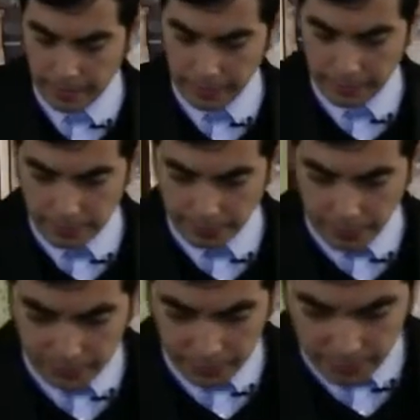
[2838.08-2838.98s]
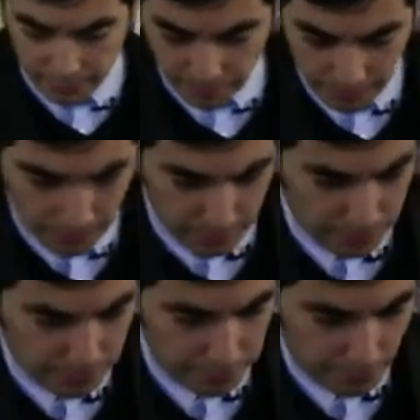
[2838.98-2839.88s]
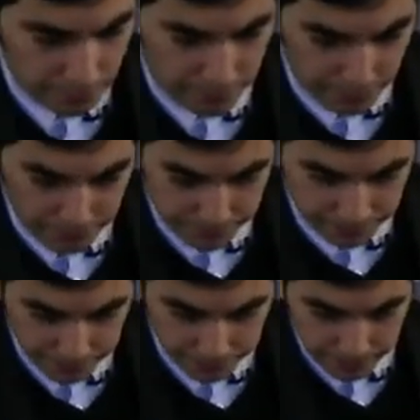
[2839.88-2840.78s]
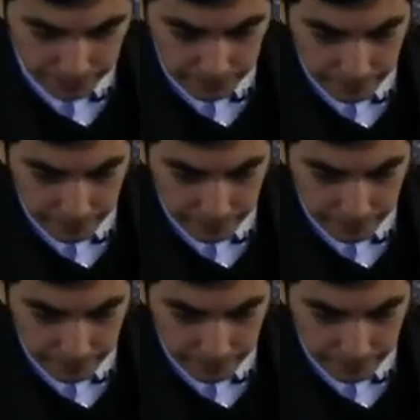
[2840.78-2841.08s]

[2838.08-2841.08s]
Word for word: and the Red Sea in front of them.